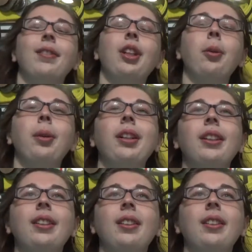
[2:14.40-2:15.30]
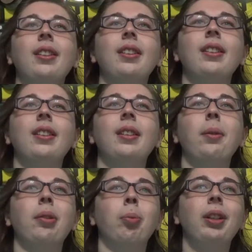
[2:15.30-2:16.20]
there
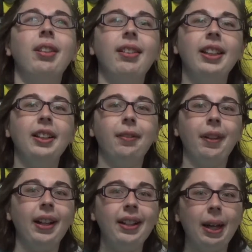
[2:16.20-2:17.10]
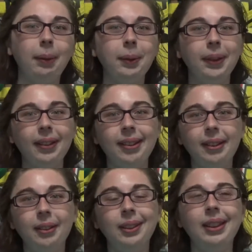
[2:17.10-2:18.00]
was recently an event that we went
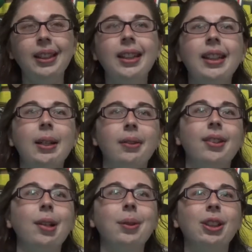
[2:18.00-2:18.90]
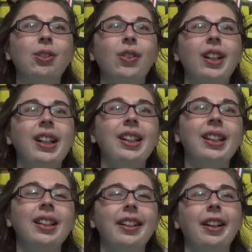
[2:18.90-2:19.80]
to that was so much
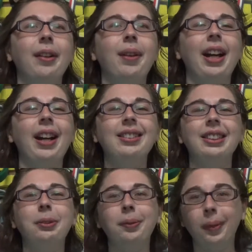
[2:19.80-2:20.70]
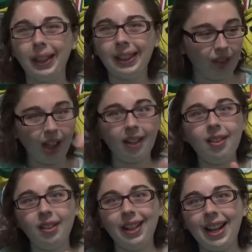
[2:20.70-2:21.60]
fun. I actually went
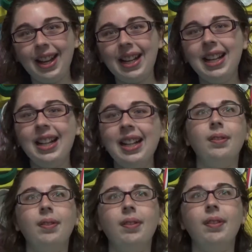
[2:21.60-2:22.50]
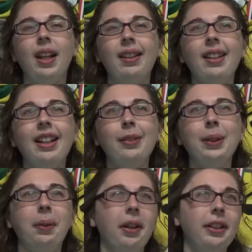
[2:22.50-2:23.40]
yesterday. That's not gonna
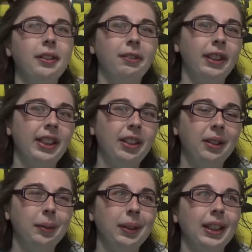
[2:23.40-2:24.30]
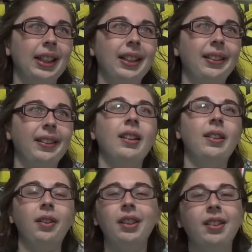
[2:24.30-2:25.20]
be part of the video, but, like,
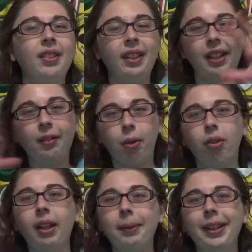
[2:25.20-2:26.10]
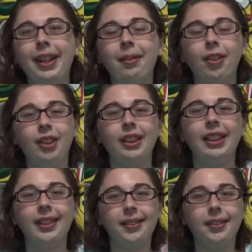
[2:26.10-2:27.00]
during this intro segment, I'm just gonna,
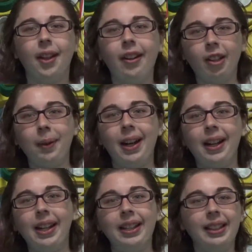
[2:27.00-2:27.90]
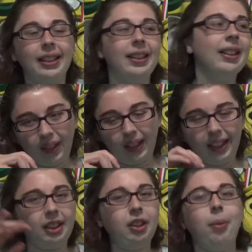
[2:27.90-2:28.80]
like, talk about it and then, and,
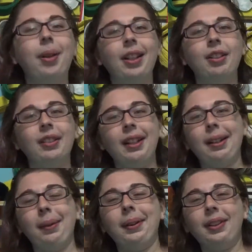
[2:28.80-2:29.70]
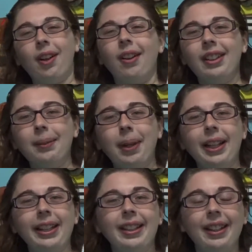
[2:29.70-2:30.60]
like, show pictures as I'm, like, talking
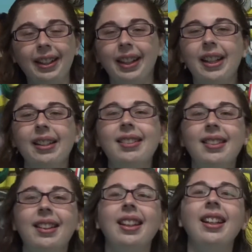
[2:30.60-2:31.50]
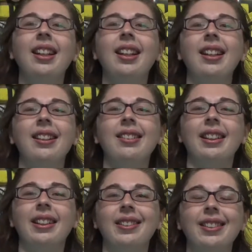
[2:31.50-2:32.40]
about it, I guess.
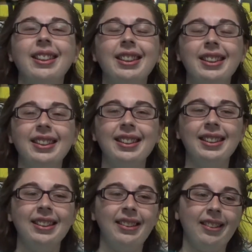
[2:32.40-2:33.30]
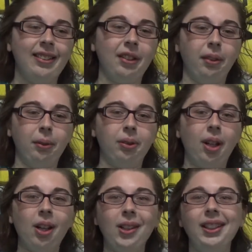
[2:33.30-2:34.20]
So
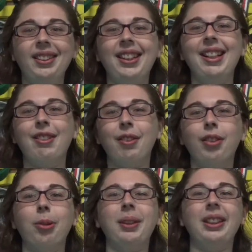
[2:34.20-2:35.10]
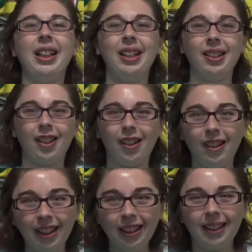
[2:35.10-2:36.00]
sorry the intro's gonna be kind of
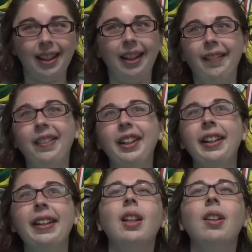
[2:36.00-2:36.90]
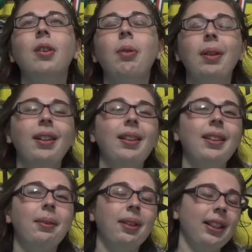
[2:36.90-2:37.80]
long. It
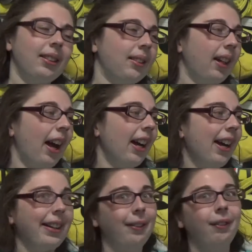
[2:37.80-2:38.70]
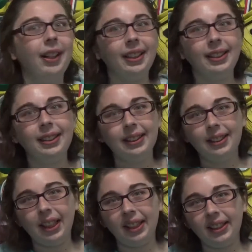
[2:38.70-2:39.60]
was, like, this kayaking event
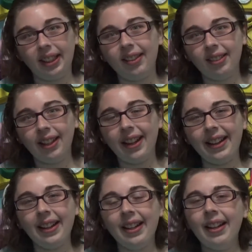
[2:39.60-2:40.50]
yesterday.